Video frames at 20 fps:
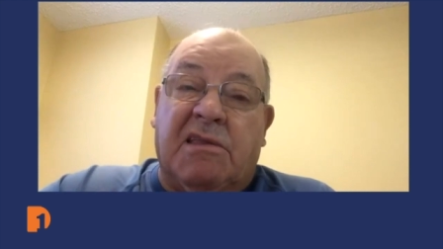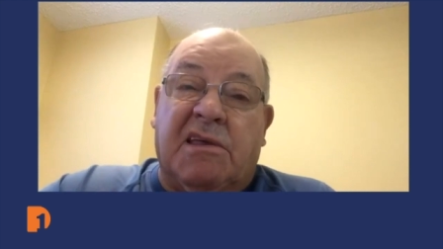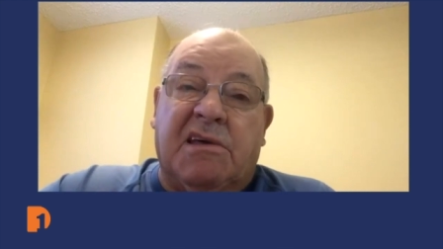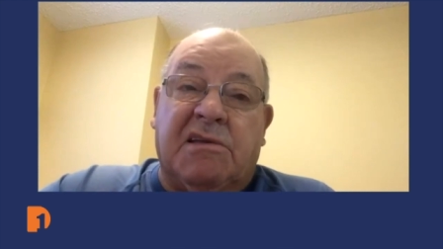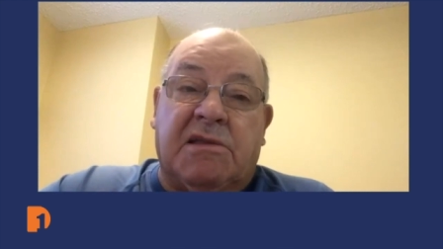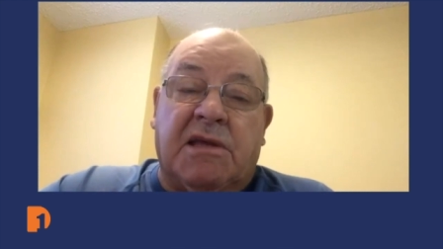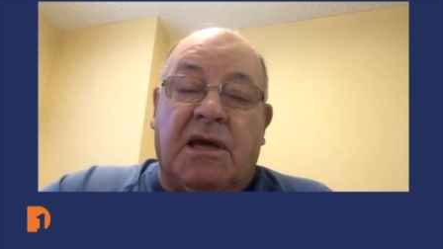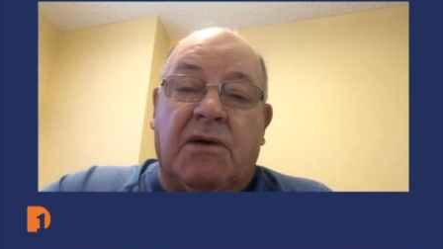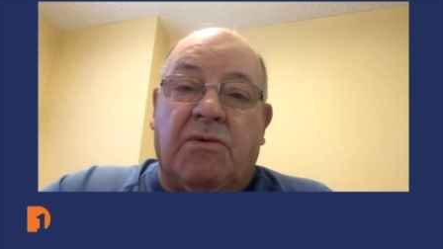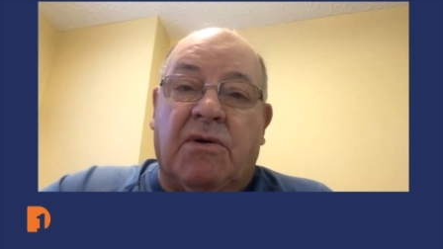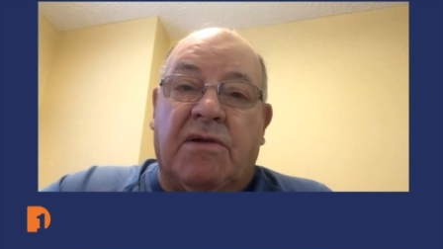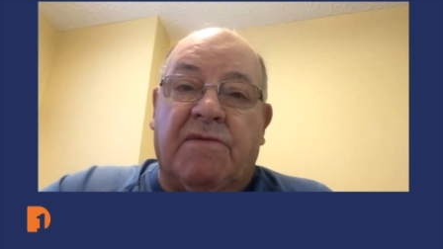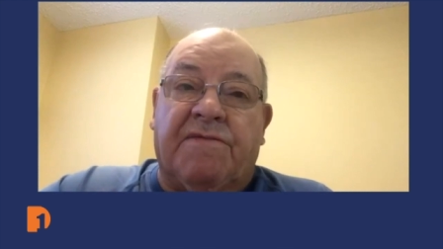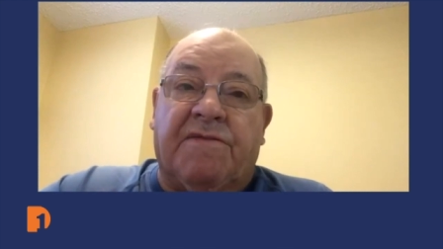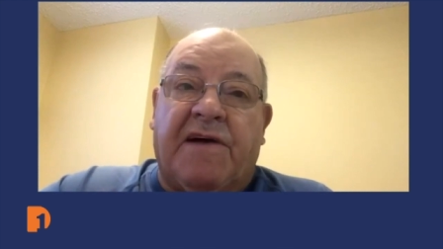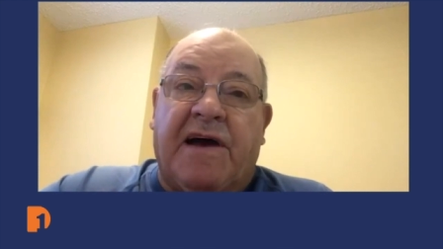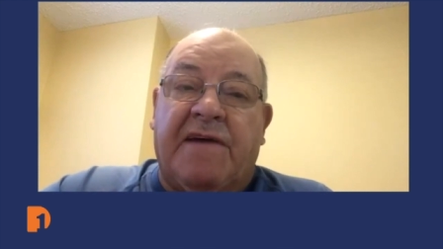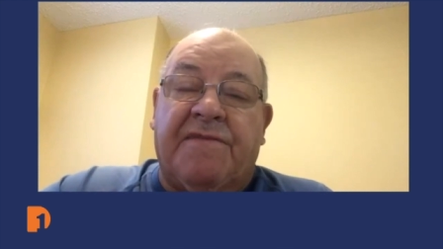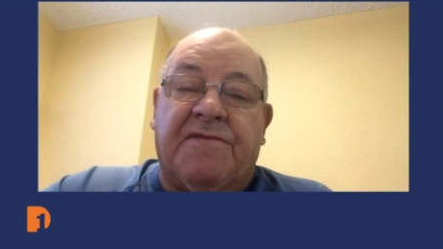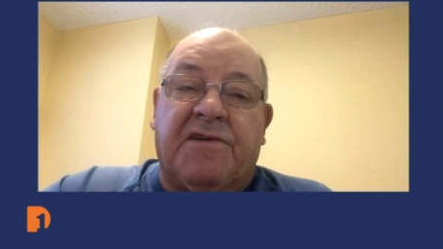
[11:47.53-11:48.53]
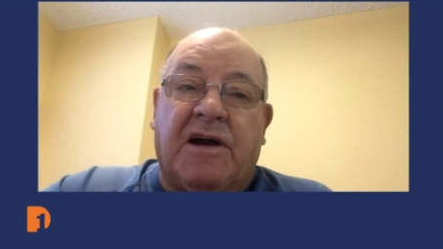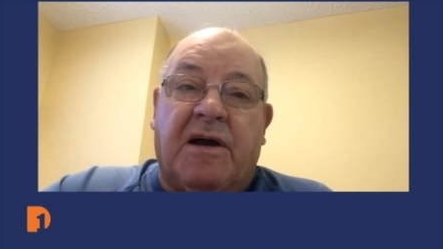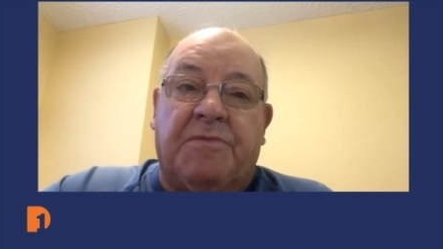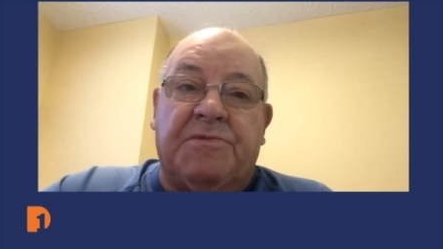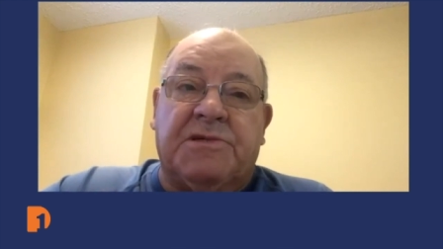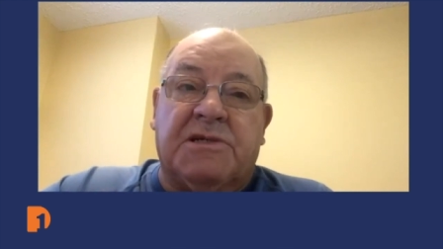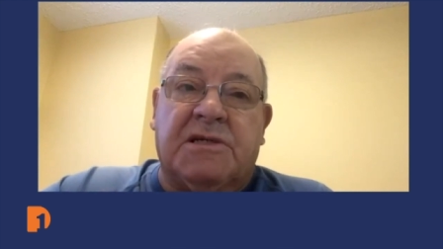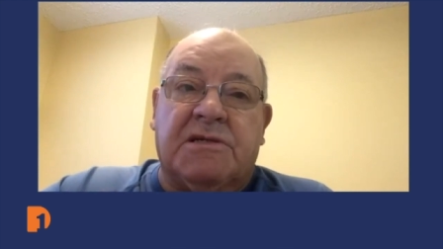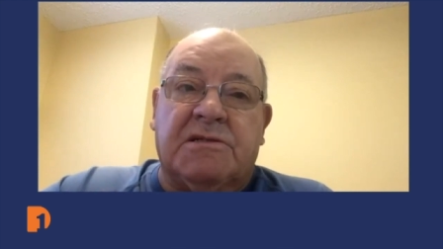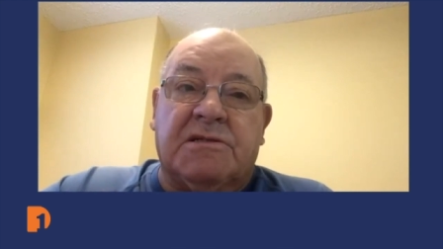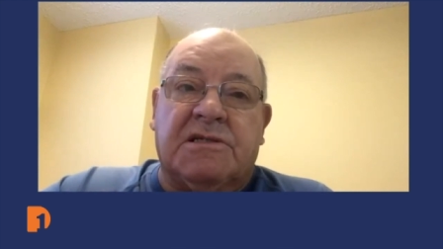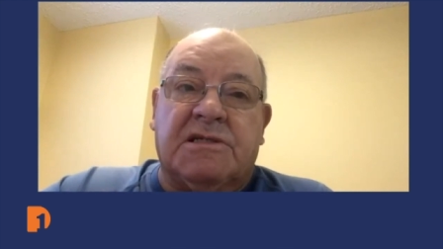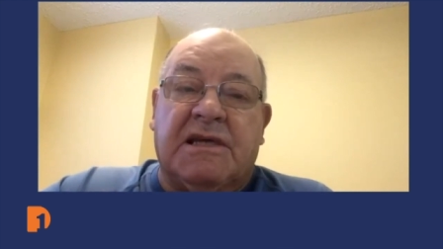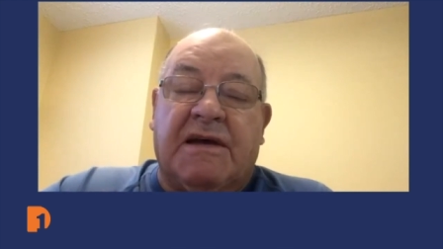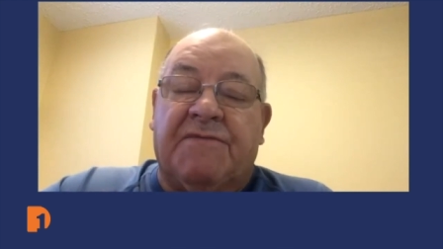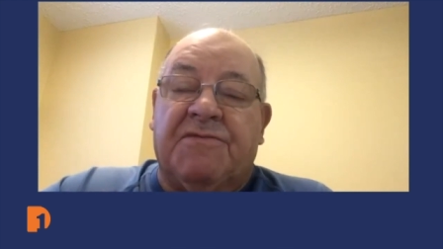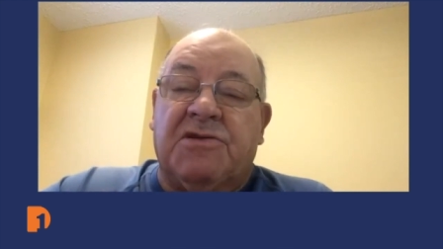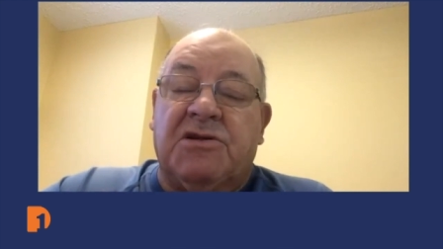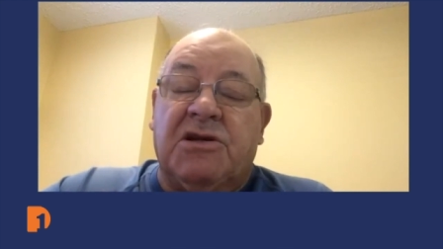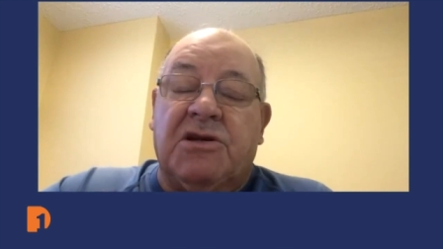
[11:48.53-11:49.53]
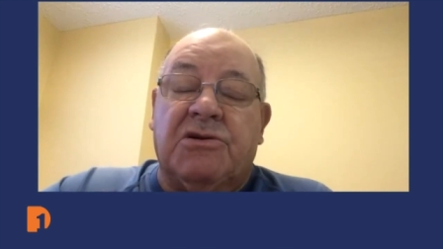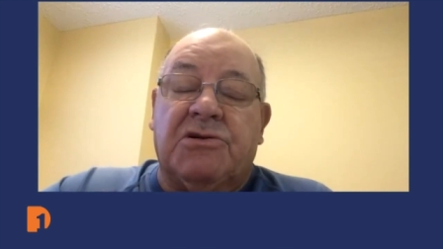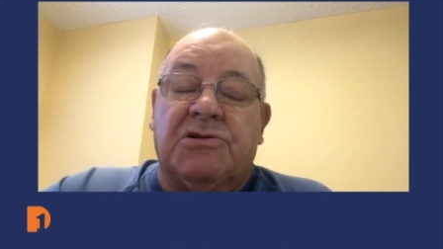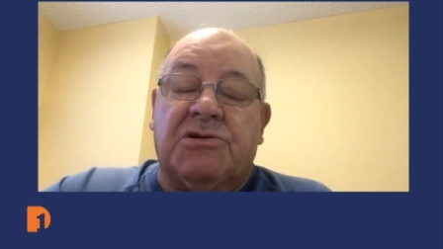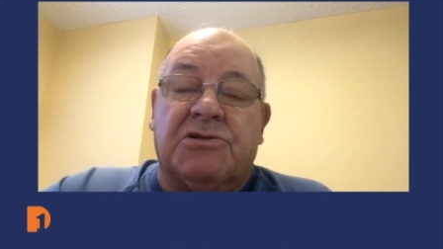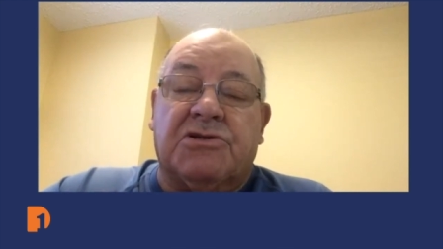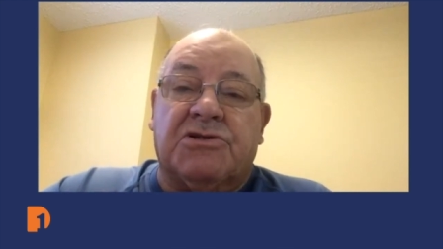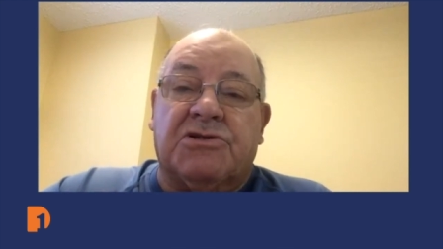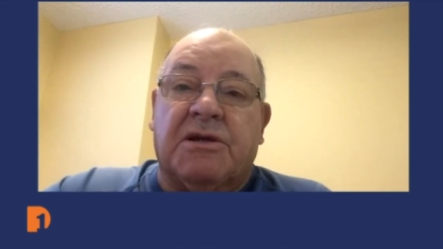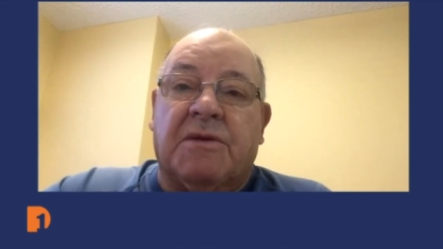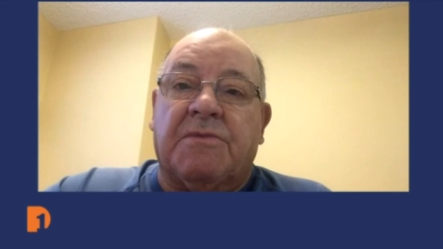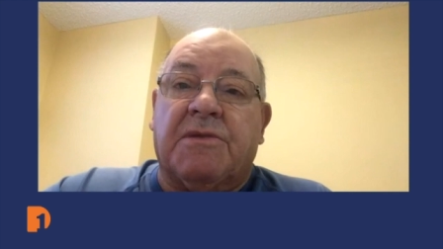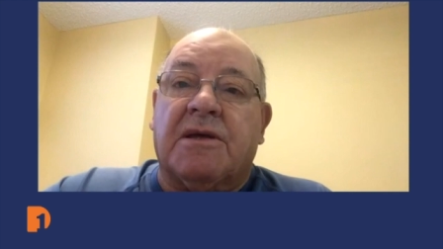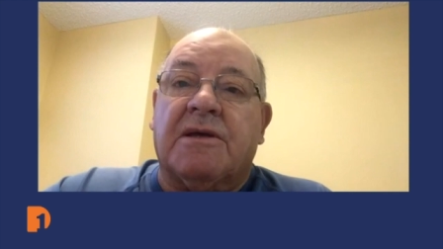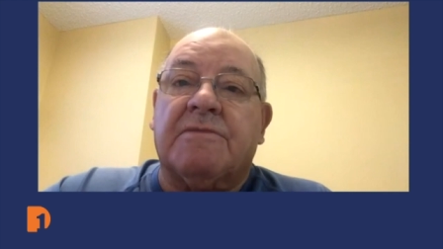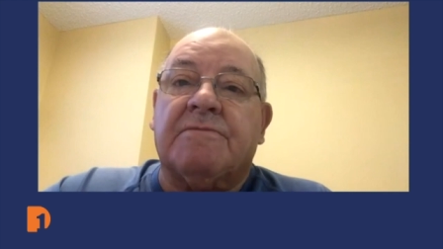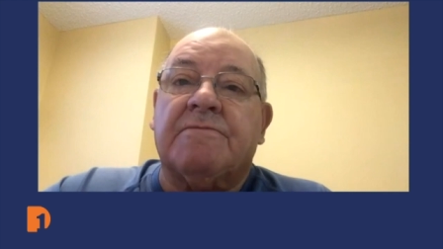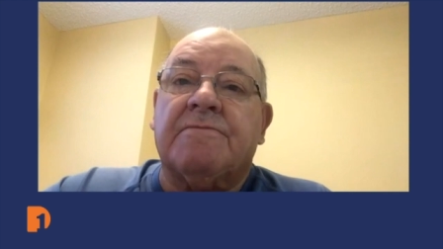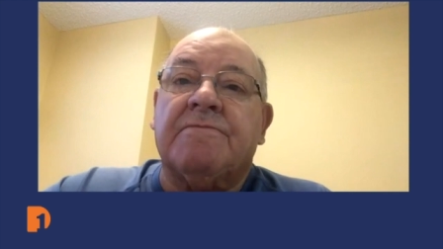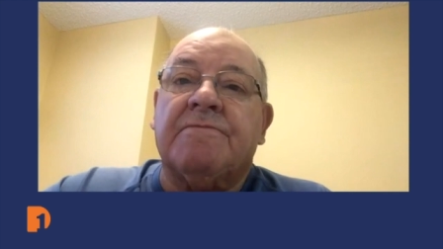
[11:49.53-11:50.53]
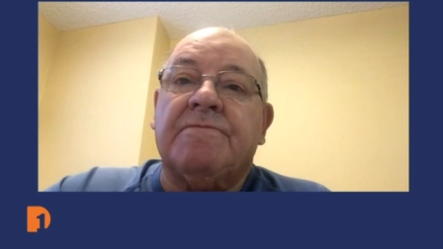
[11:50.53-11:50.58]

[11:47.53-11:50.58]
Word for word: I think they won five cups in seven years or something.